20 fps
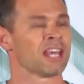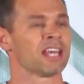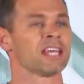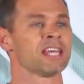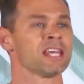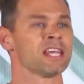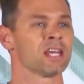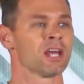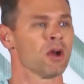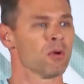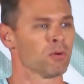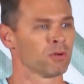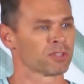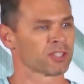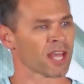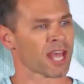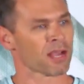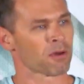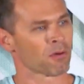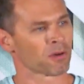He will
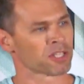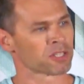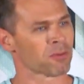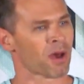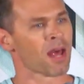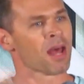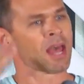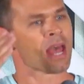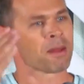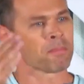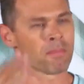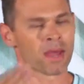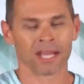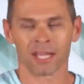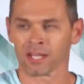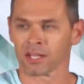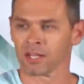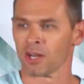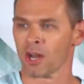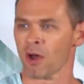take what is mine and
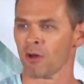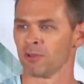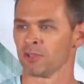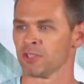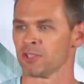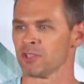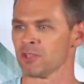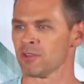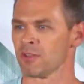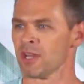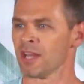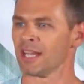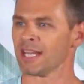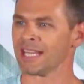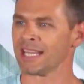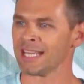make it known to you.